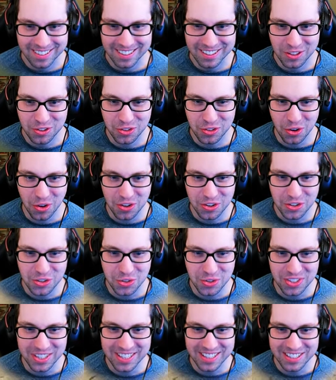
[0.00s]
There's
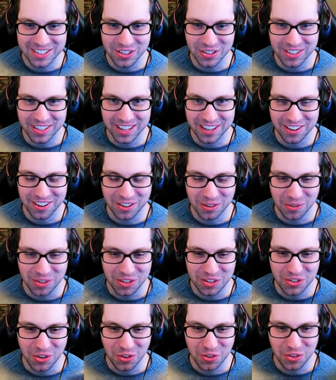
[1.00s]
R2-D2 there. We
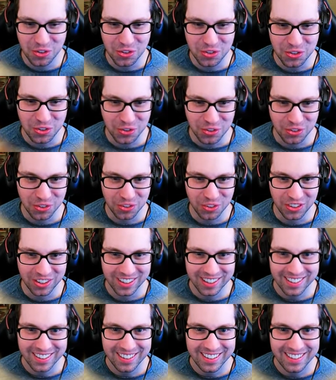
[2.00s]
showed this earlier.